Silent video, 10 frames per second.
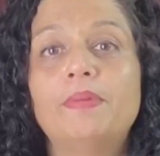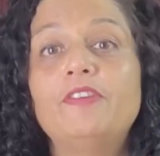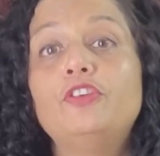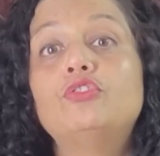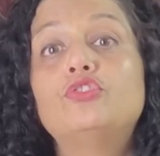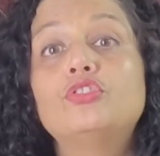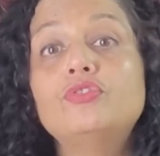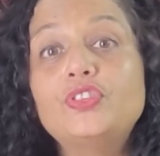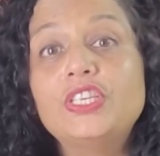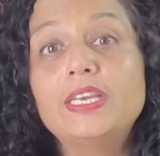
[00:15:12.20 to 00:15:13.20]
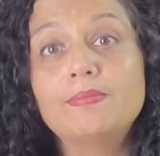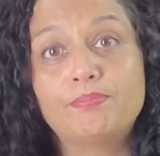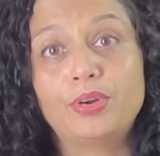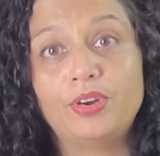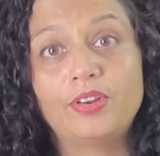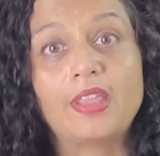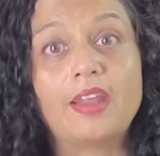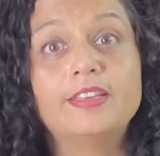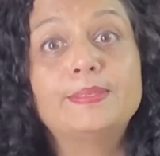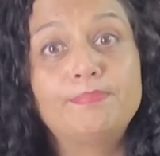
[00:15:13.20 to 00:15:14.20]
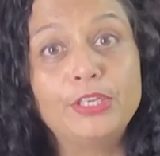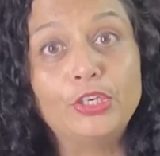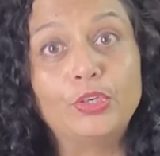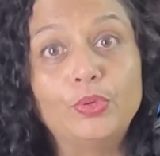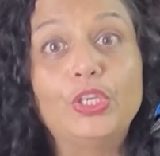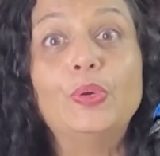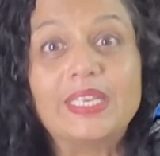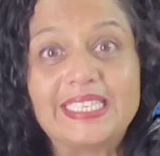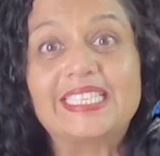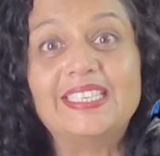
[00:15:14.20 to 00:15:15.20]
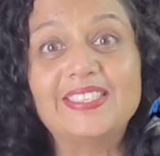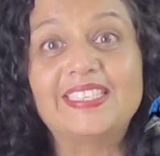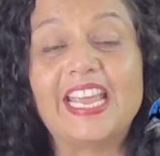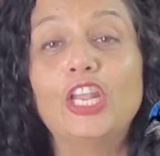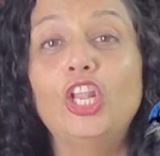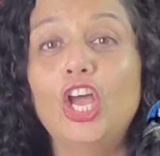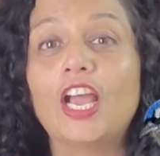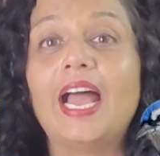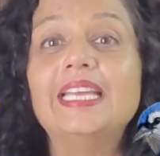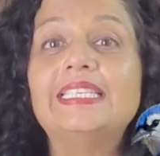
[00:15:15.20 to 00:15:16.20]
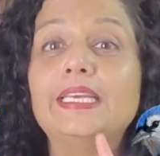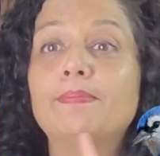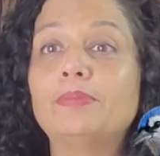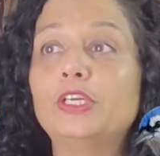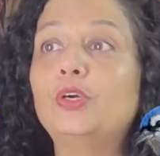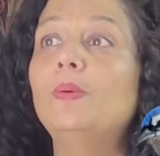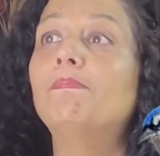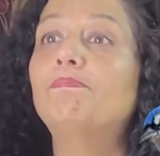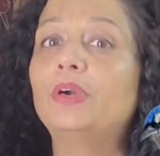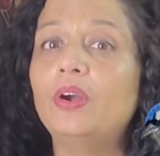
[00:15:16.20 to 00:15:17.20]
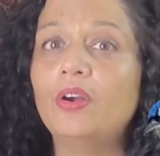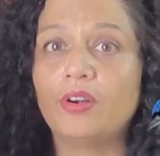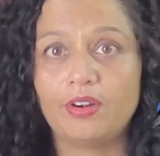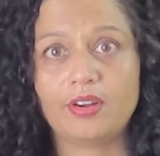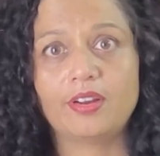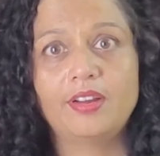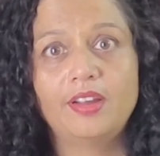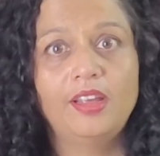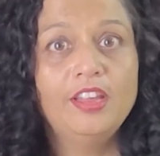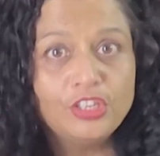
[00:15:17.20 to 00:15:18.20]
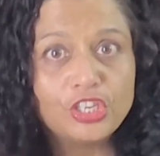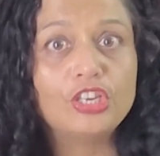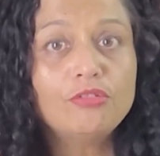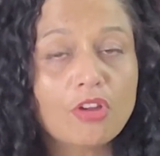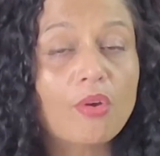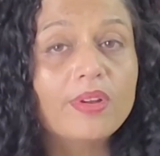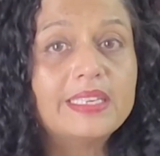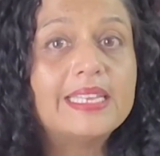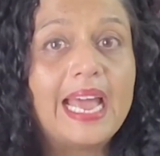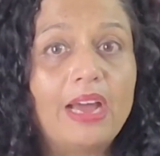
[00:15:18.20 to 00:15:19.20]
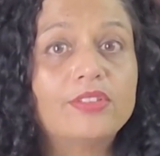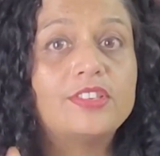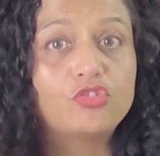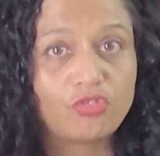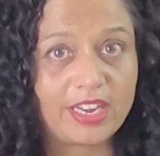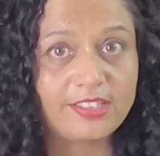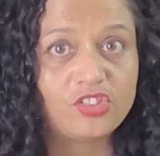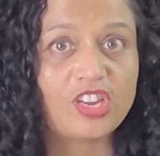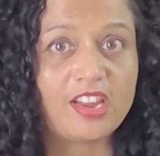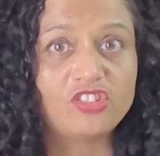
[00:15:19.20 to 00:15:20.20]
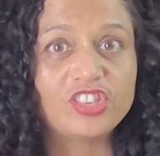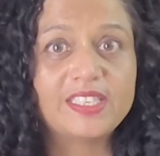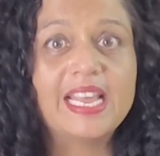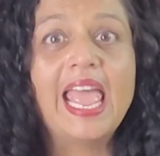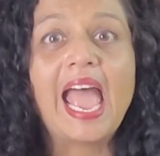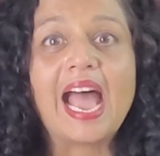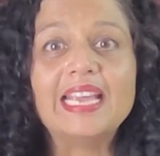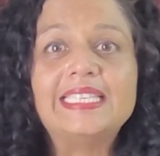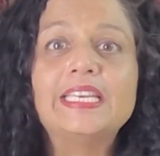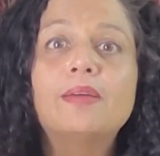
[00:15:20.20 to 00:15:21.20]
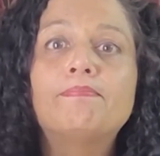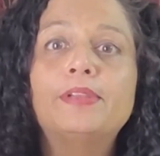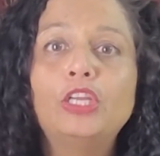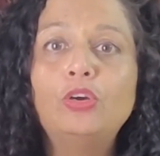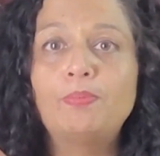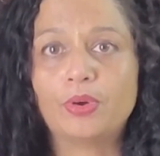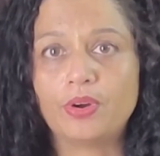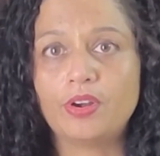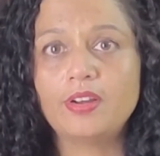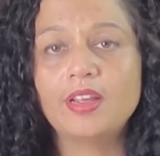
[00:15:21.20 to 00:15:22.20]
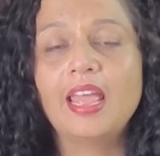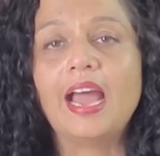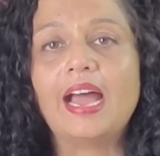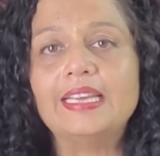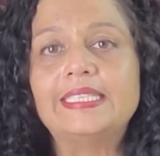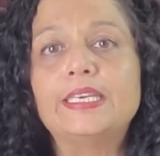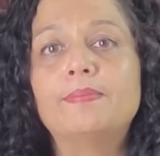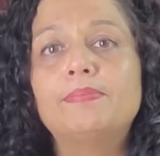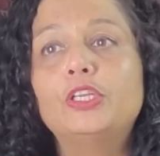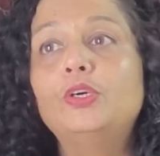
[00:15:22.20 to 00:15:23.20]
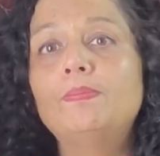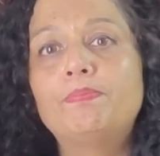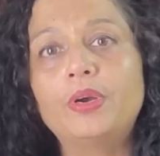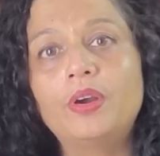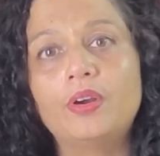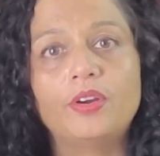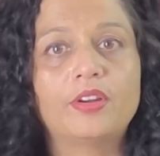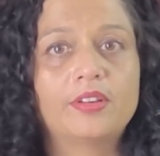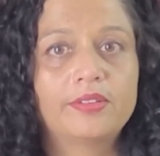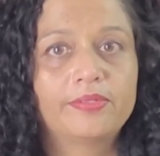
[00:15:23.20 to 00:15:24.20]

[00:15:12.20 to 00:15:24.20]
But if you do see a bird that is blue, you can still say, look, I see a blue bird. Do you notice how the stress changes? I see a bluebird, I see a blue bird.